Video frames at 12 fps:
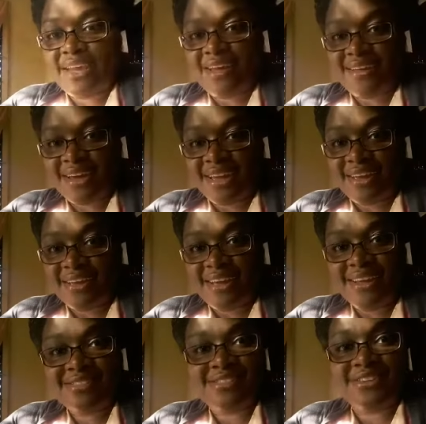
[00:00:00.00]
and I can
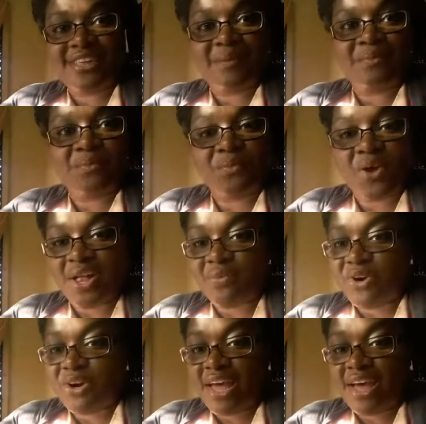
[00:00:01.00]
answer them while
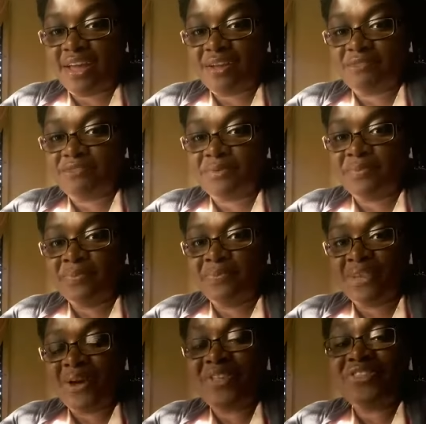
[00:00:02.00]
we're live.
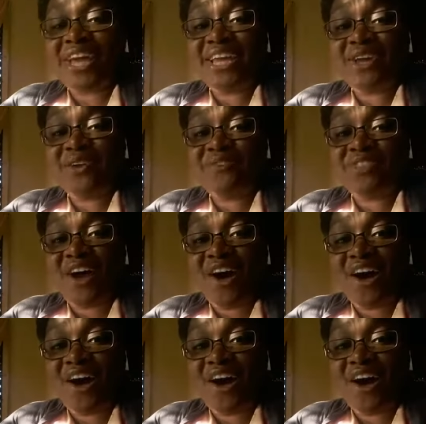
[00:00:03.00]
Oh, thank you for the